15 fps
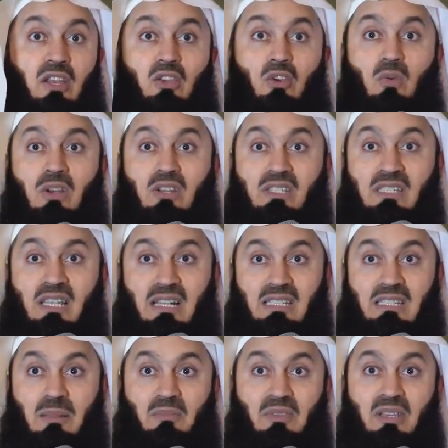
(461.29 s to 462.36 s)
you want to sell
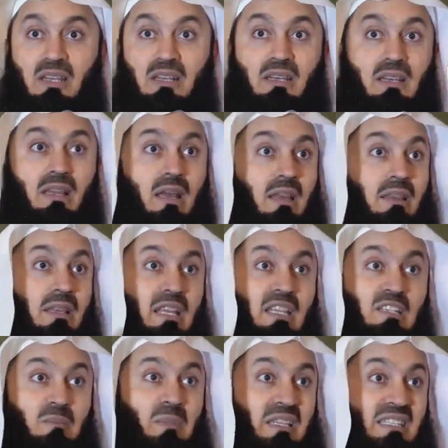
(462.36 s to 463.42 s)
something and the
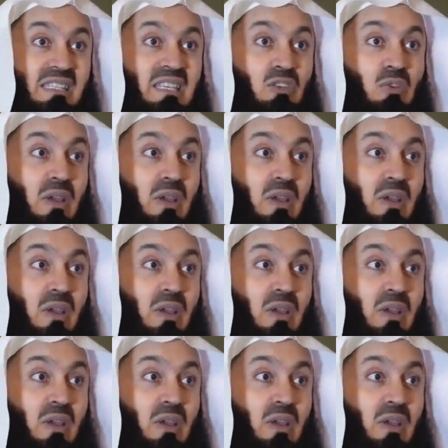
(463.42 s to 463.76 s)
next best thing,